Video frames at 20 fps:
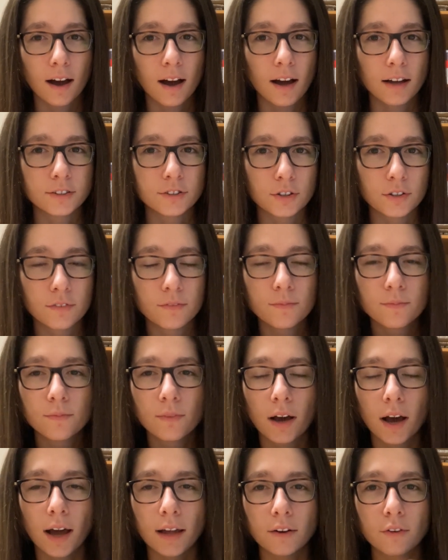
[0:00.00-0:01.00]
I
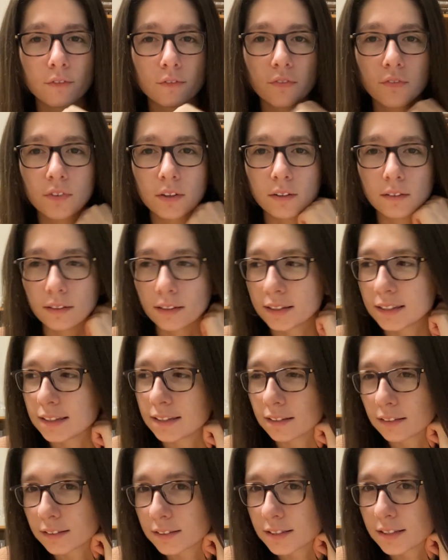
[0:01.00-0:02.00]
don't feel
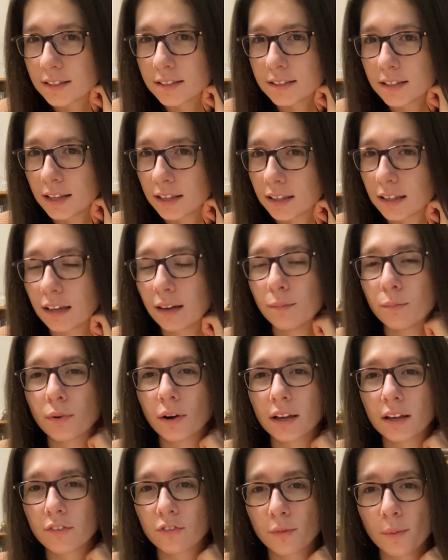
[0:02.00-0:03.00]
guilty taking a
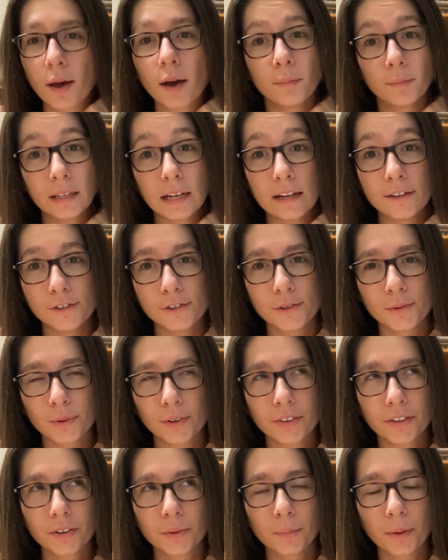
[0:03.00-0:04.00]
break from it. I mean, I do a
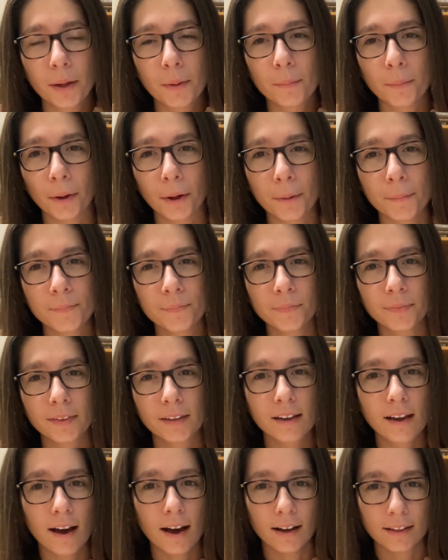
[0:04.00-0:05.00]
little bit, but
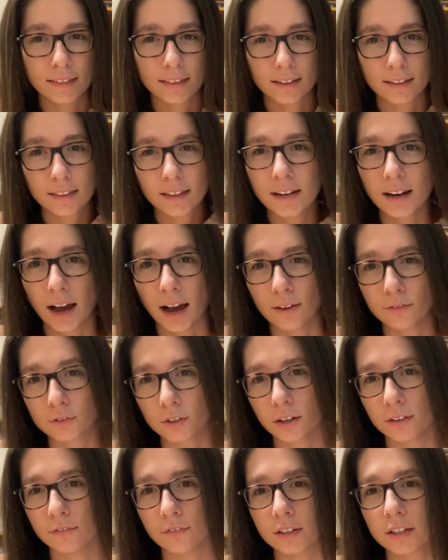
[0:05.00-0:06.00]
I think that
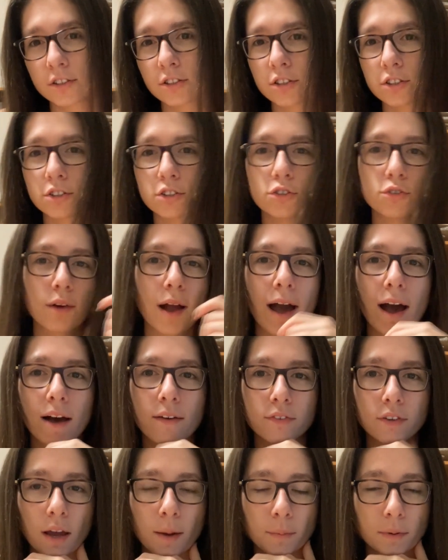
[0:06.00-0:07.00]
after I finish this
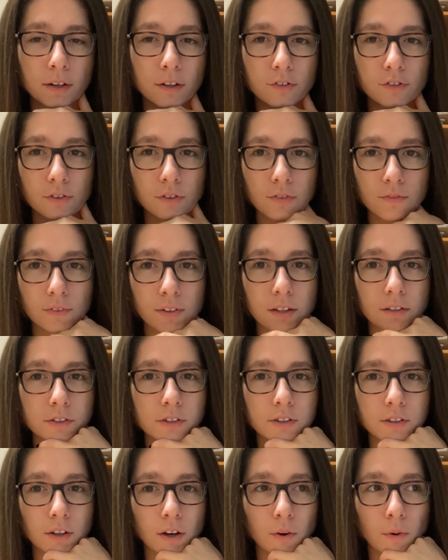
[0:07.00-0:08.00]
draft, I'm gonna just feel
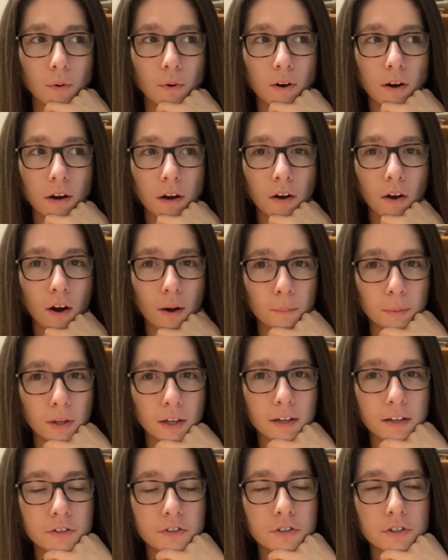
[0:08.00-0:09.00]
so
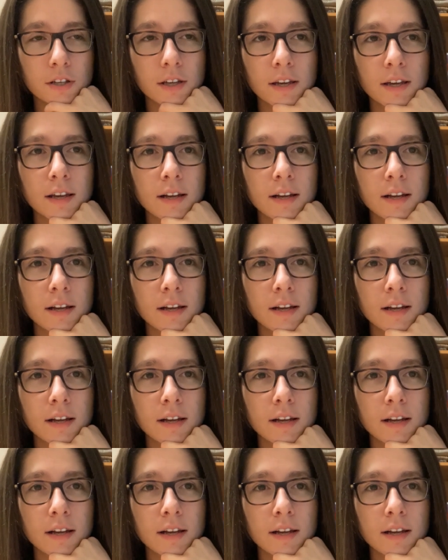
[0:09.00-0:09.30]
accomplished